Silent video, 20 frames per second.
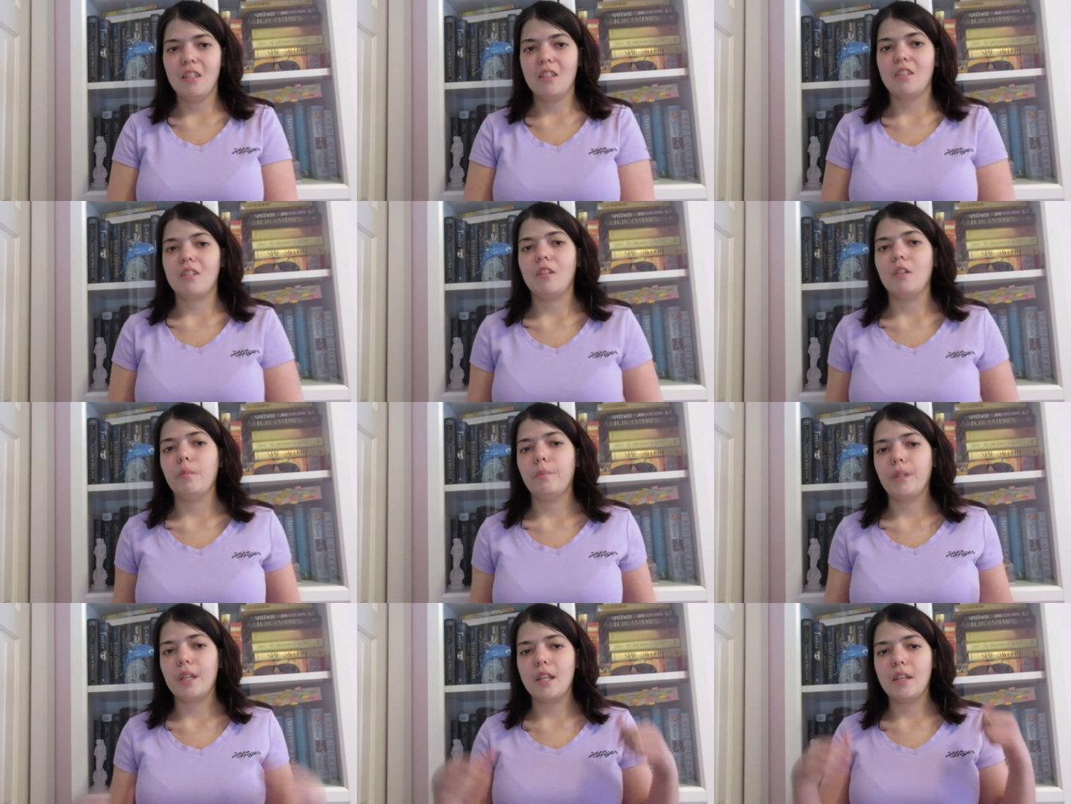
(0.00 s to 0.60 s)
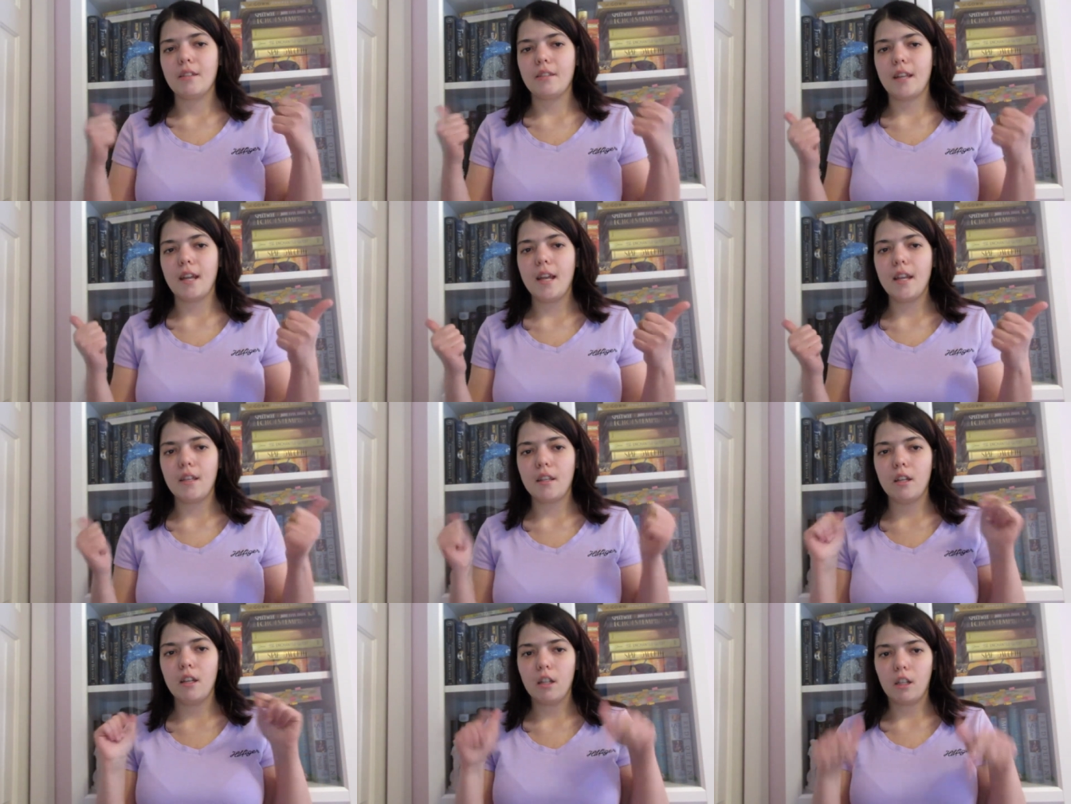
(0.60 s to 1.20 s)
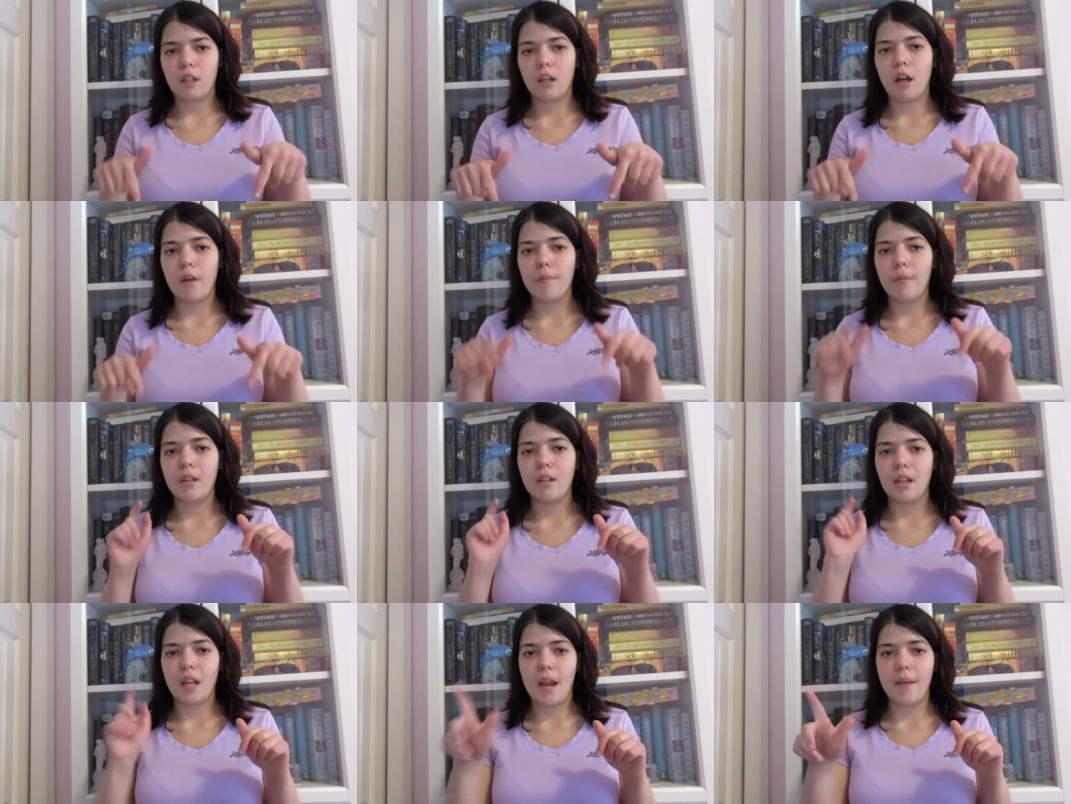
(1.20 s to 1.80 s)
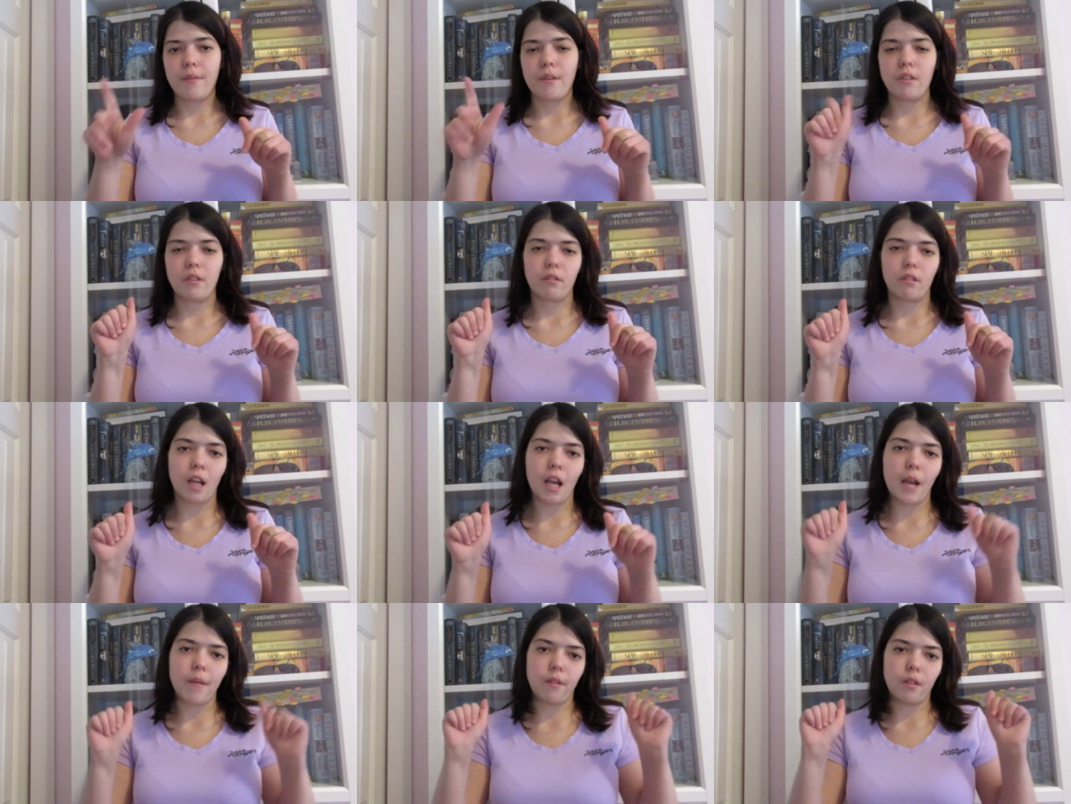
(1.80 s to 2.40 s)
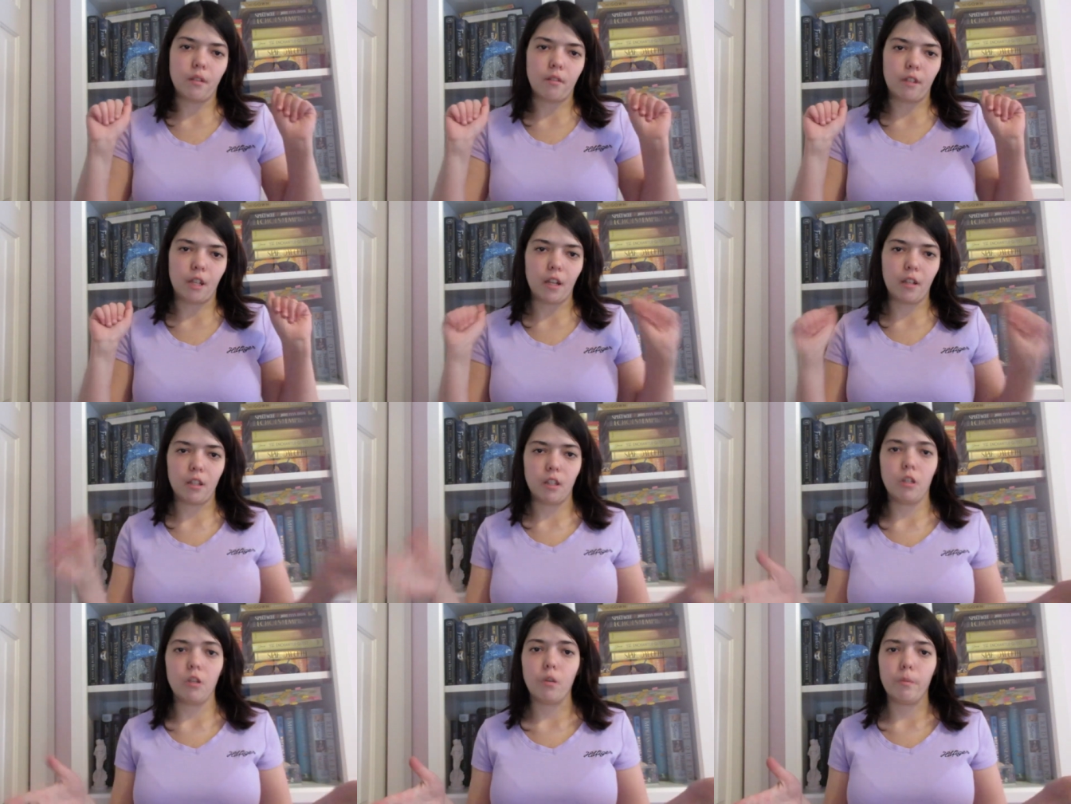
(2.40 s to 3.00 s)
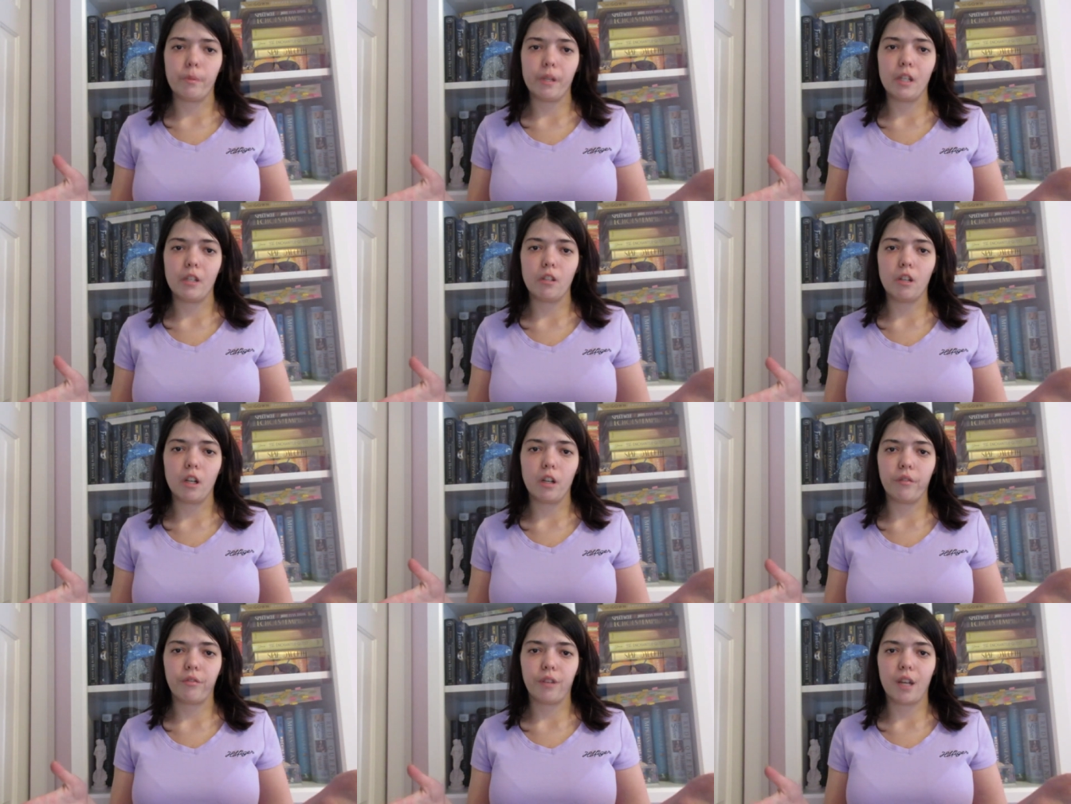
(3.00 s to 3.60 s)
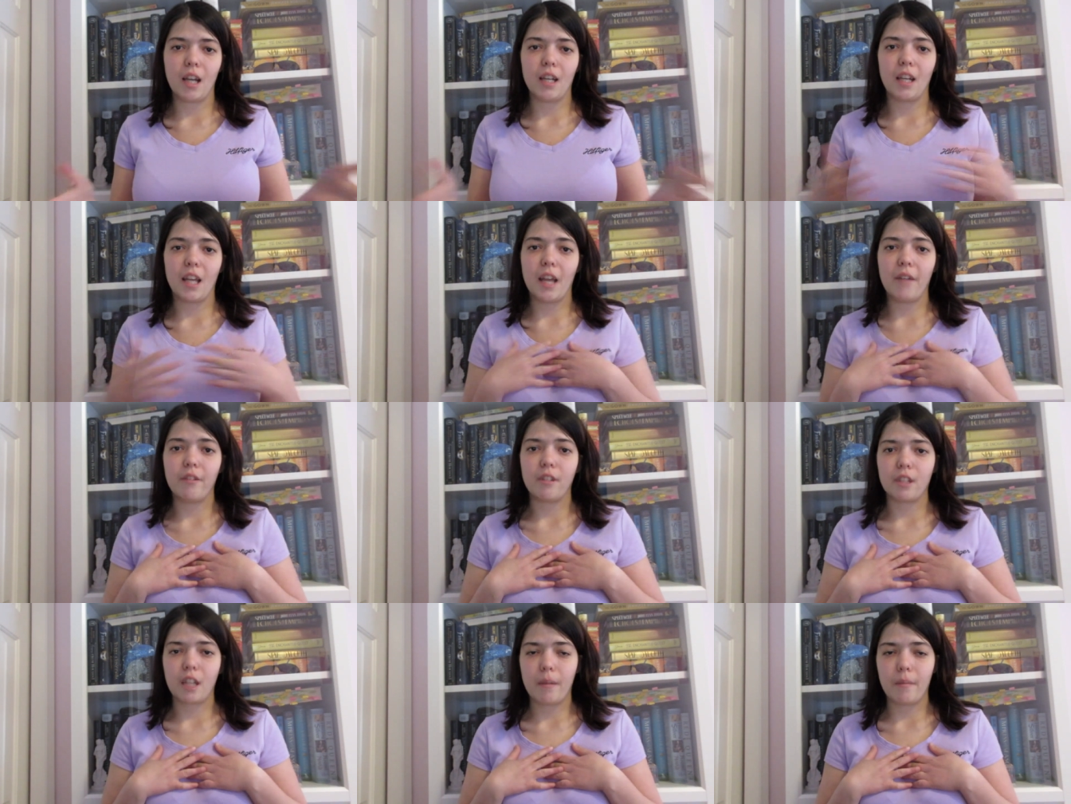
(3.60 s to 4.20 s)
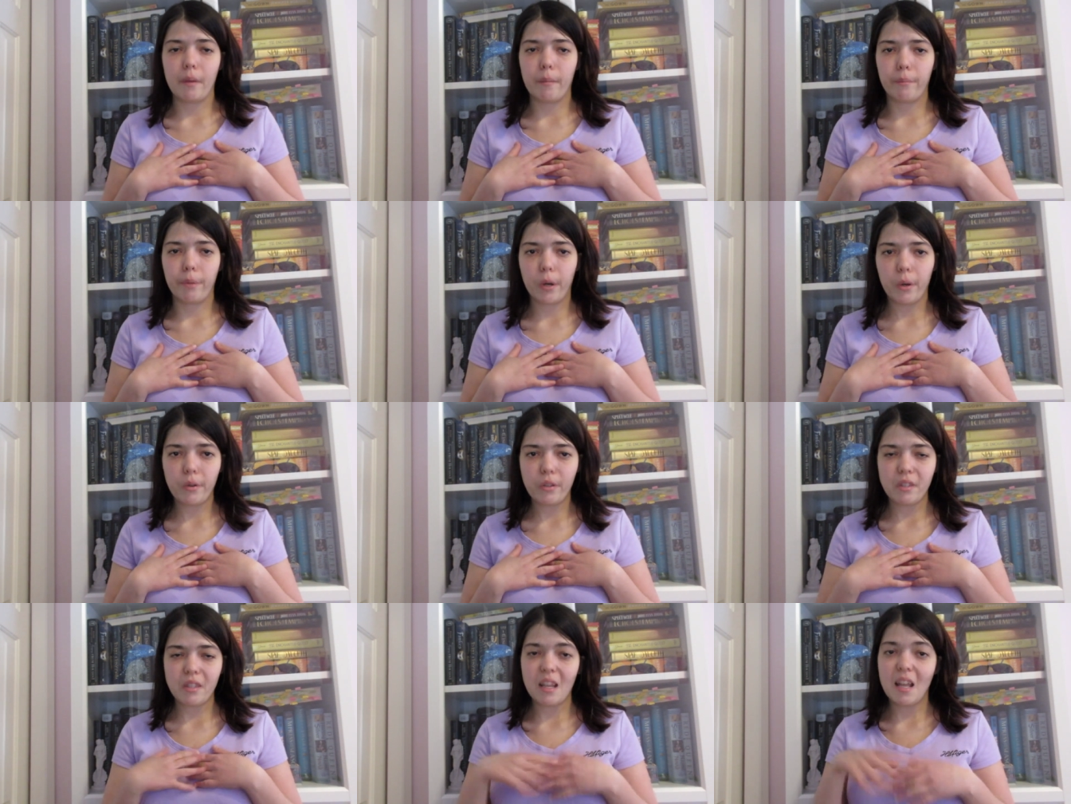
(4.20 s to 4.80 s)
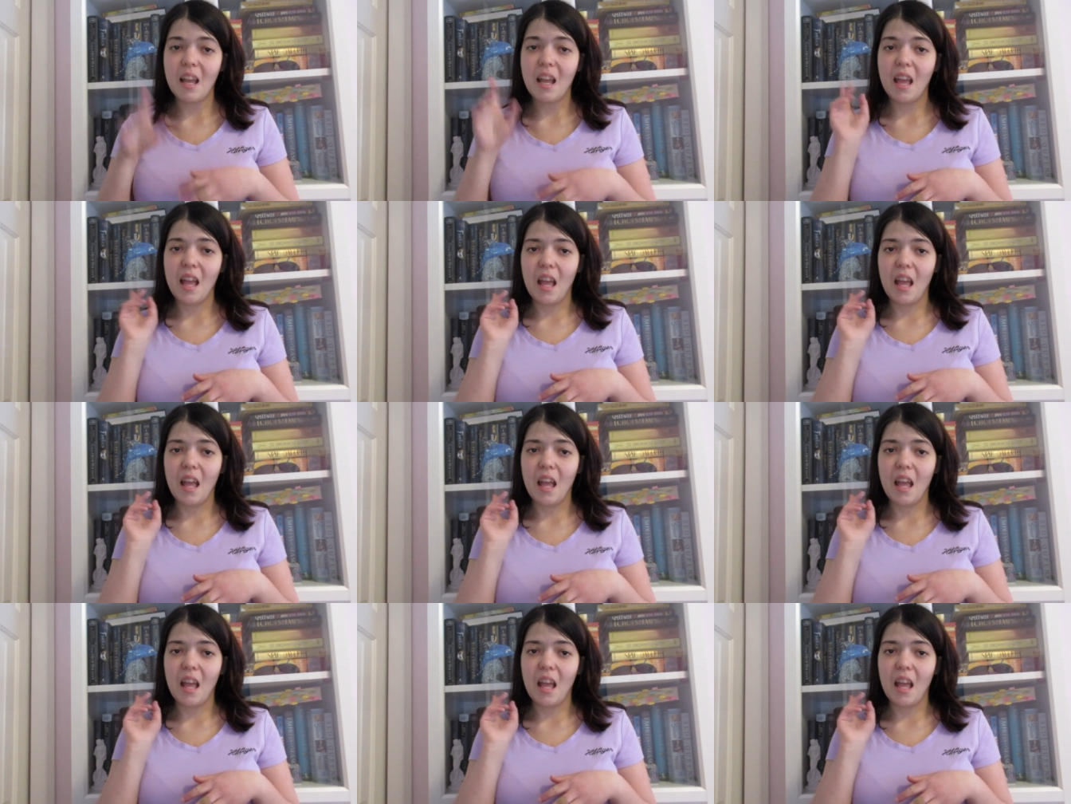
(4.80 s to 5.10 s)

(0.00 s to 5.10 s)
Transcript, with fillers: So please like, comment, and subscribe so that you'll be notified every time I post.